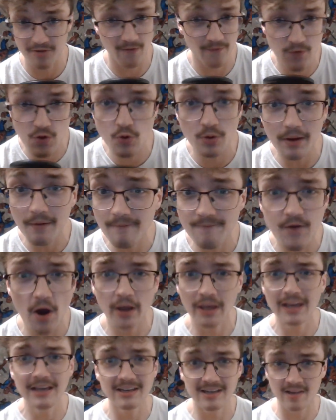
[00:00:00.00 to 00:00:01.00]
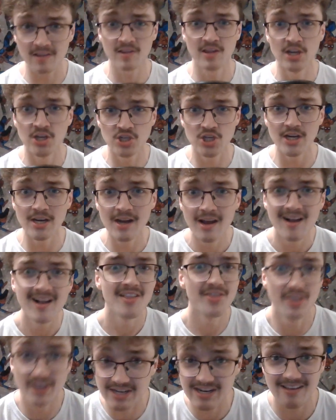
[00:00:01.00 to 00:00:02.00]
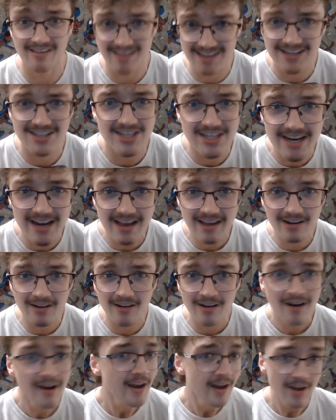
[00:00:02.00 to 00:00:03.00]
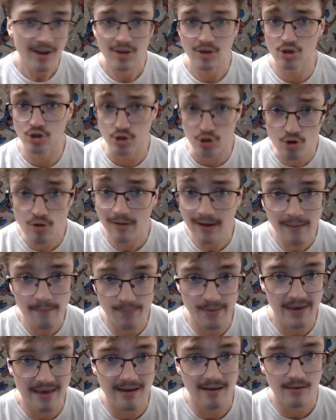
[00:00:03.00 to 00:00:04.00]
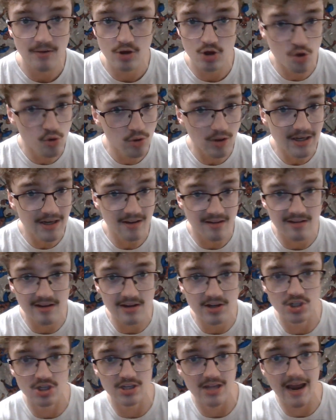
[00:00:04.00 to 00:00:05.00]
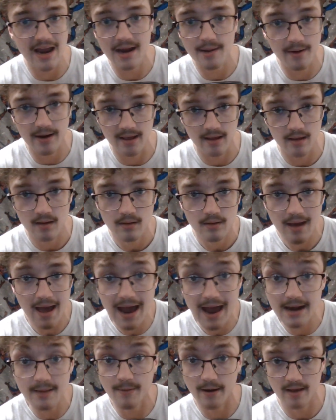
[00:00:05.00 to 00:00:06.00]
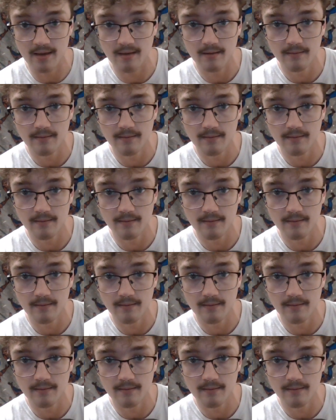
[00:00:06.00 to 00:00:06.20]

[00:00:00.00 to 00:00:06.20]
If you can fucking decision the decisionator, you can decision anybody. Anybody.